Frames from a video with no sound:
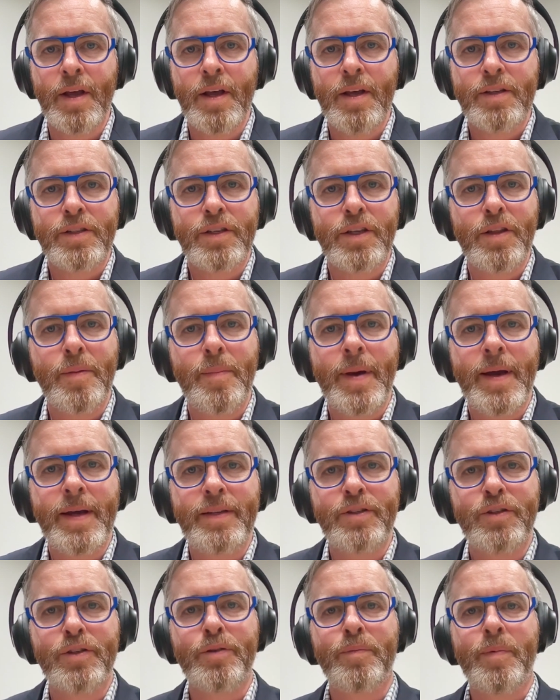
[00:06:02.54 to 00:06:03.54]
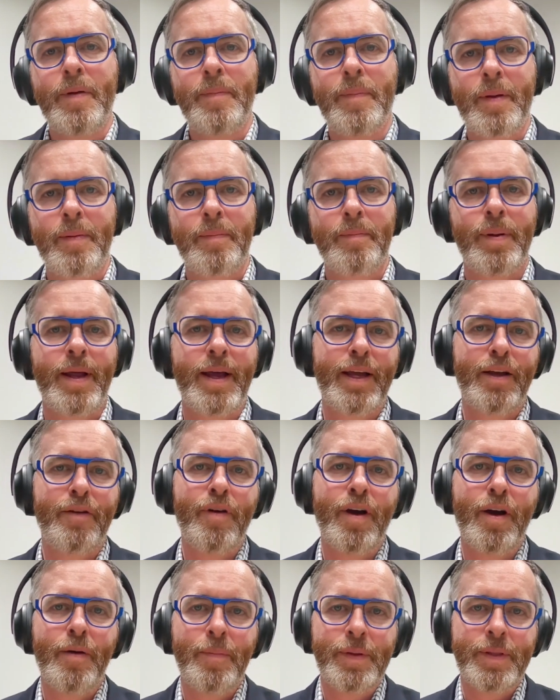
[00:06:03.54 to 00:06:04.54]
So the main tool we've been playing
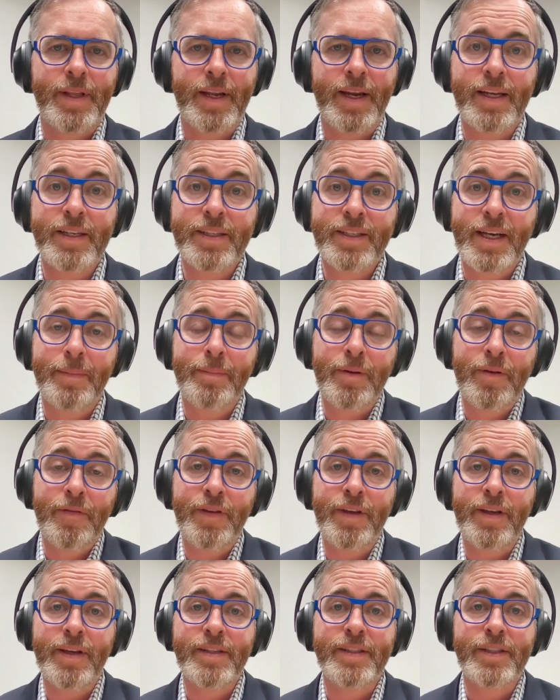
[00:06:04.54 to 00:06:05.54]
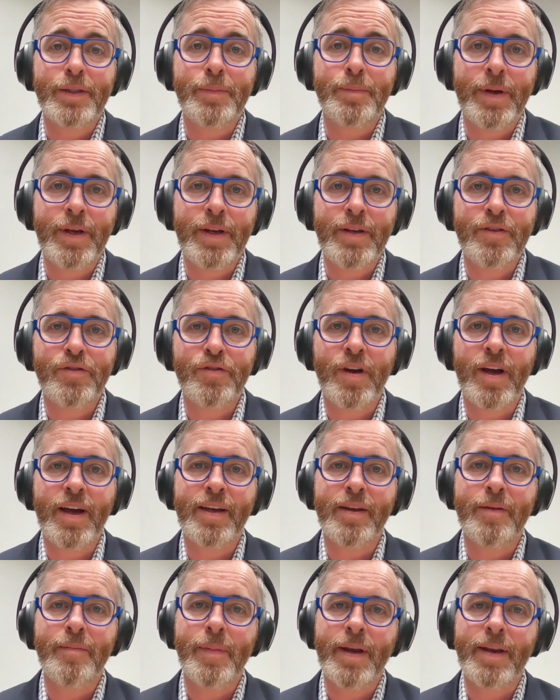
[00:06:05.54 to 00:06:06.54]
around with the last couple of years has been
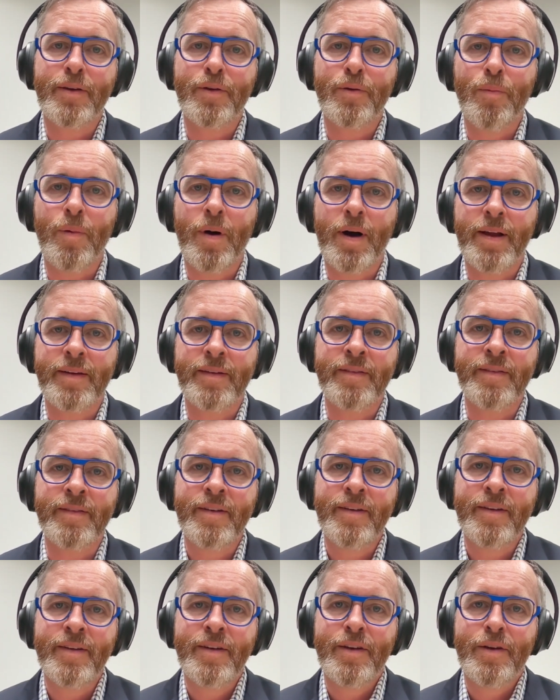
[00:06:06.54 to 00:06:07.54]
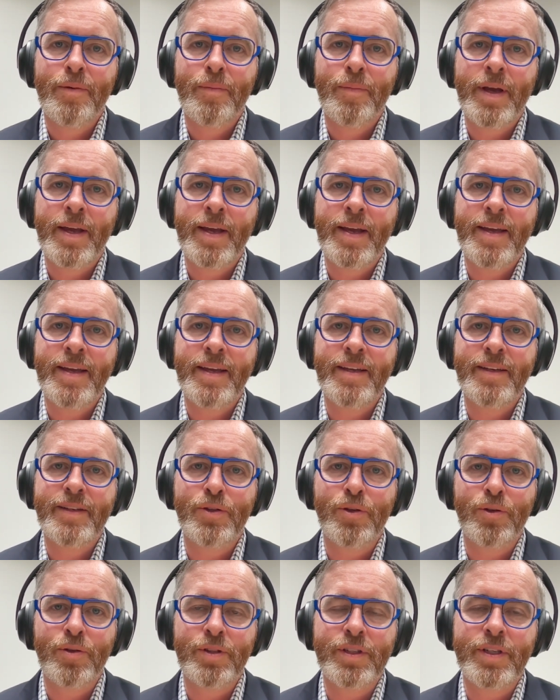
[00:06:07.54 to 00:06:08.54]
Dragon Medical One. We
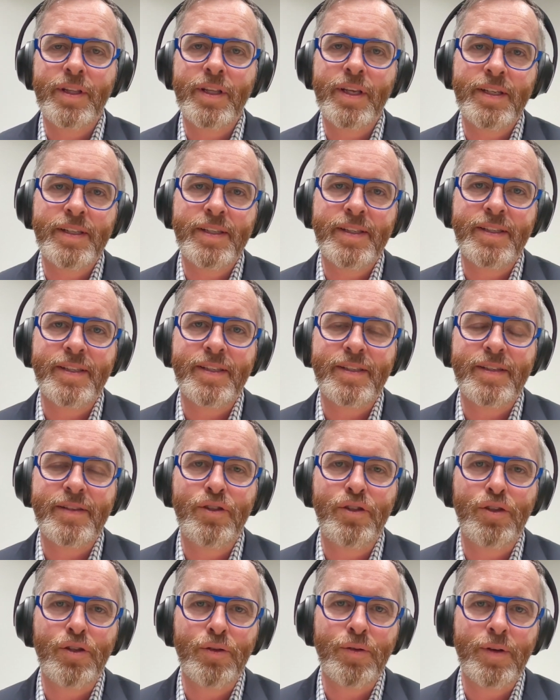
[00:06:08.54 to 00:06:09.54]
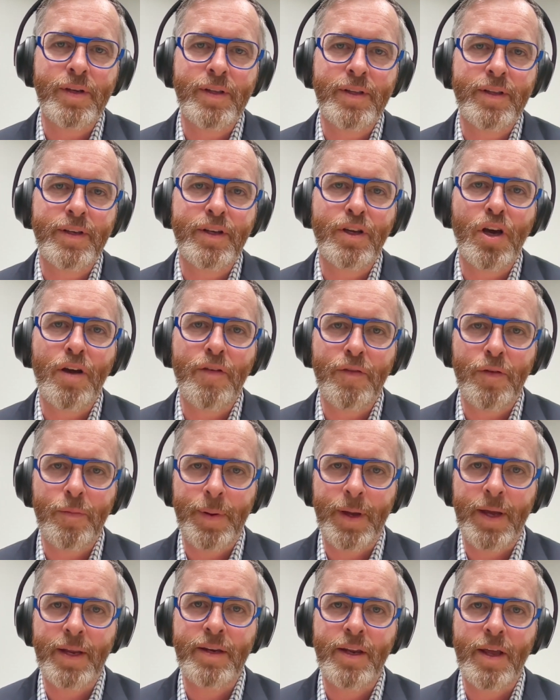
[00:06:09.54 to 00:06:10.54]
took to this during the COVID
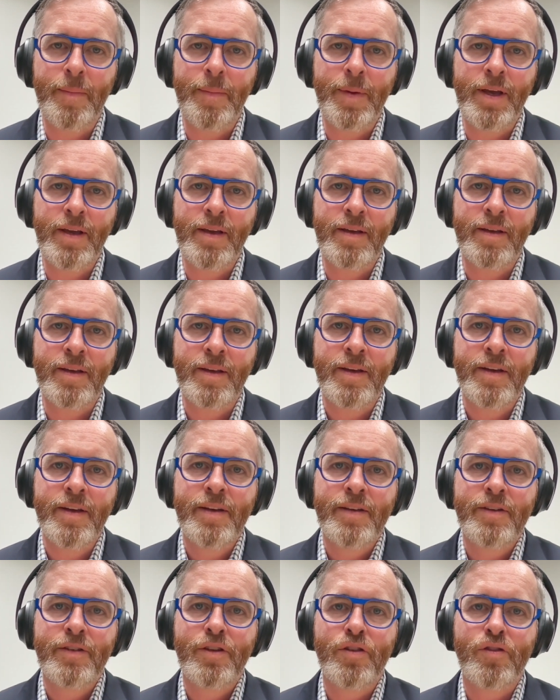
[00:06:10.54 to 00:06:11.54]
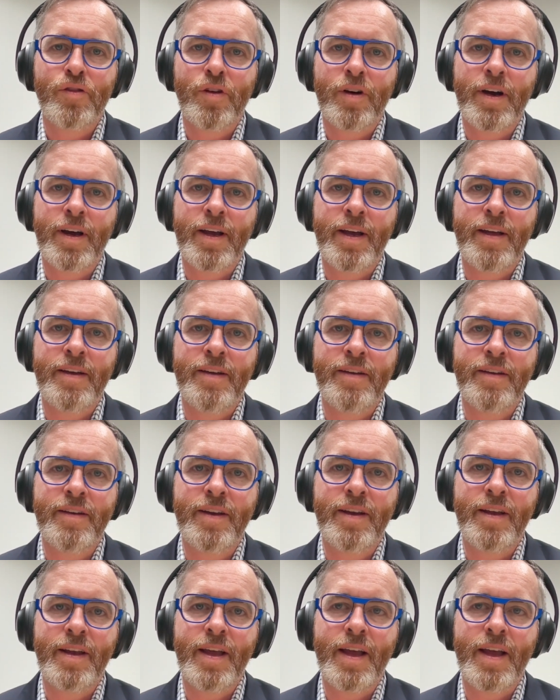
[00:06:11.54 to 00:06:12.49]
pandemic to try and